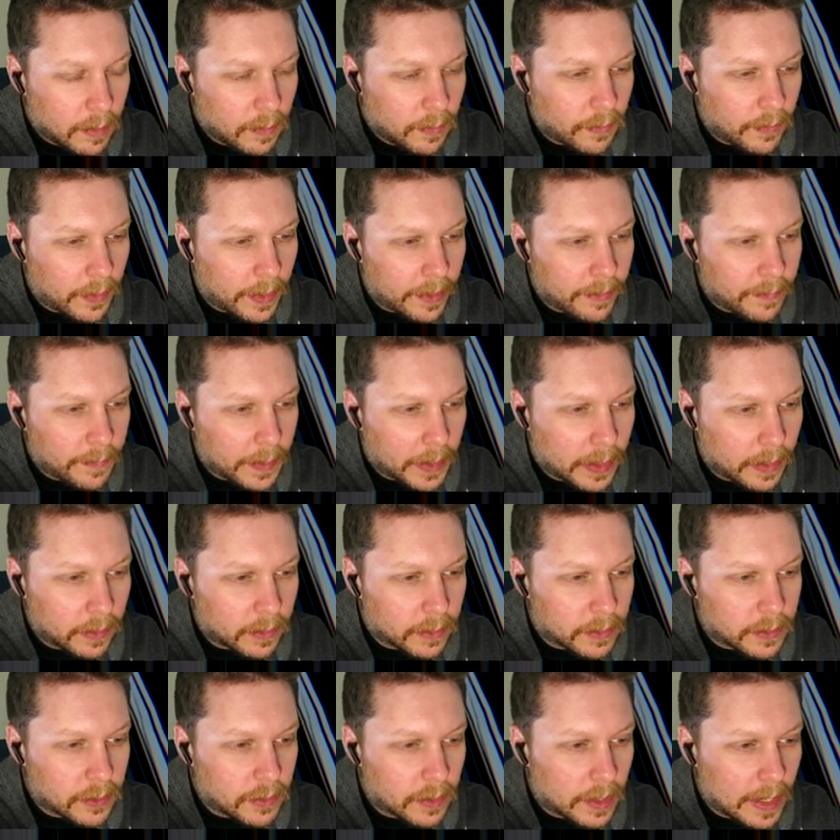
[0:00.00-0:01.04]
5
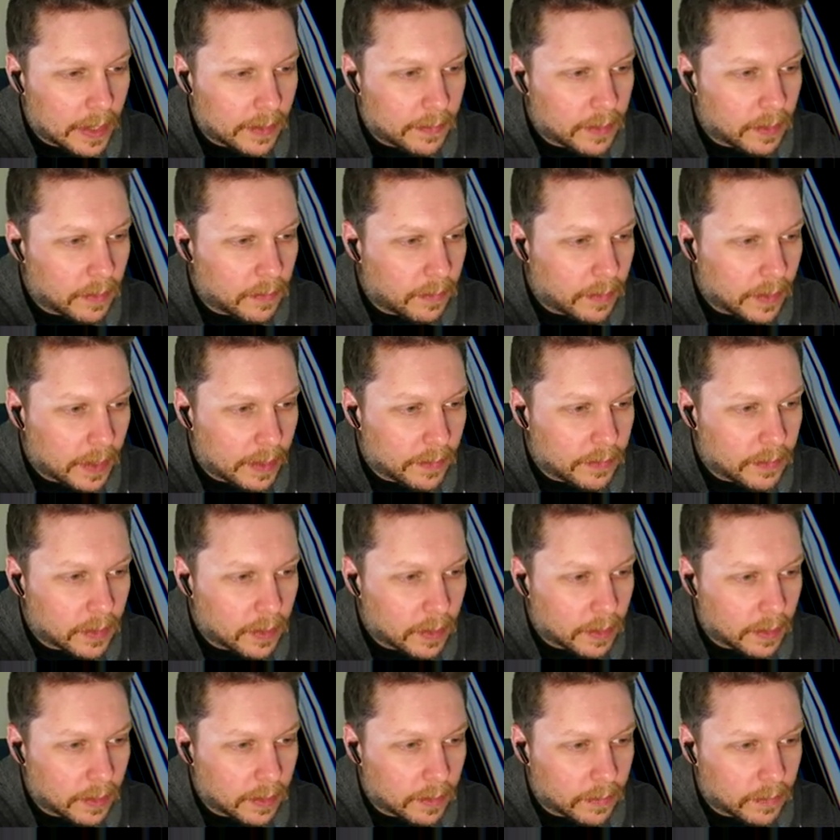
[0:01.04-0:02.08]
parlors drafted, 5
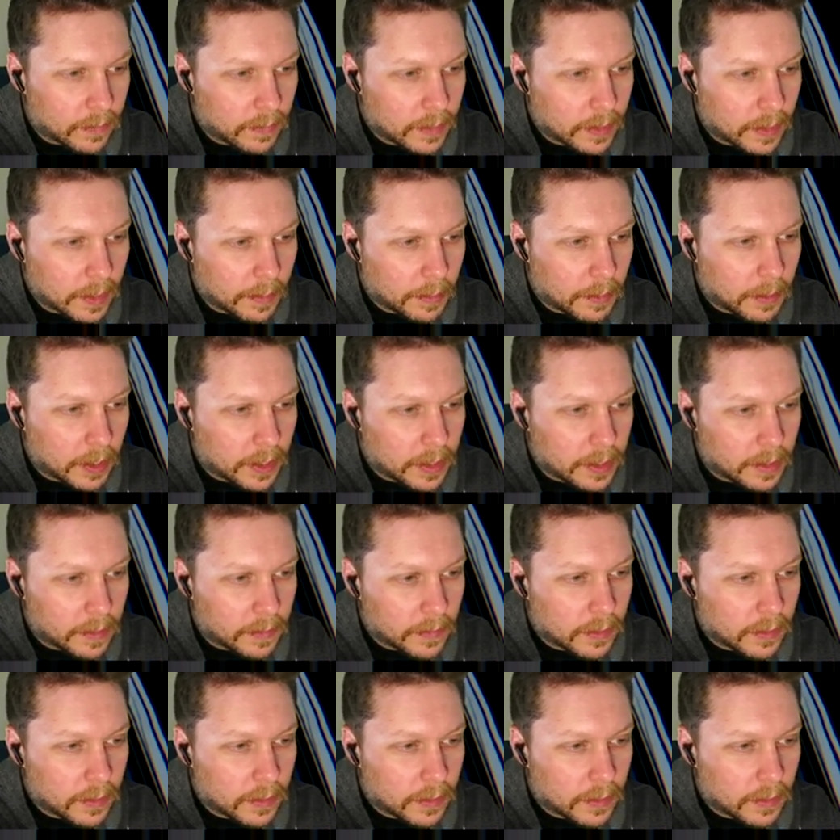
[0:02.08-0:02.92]
solved. Upgrade disc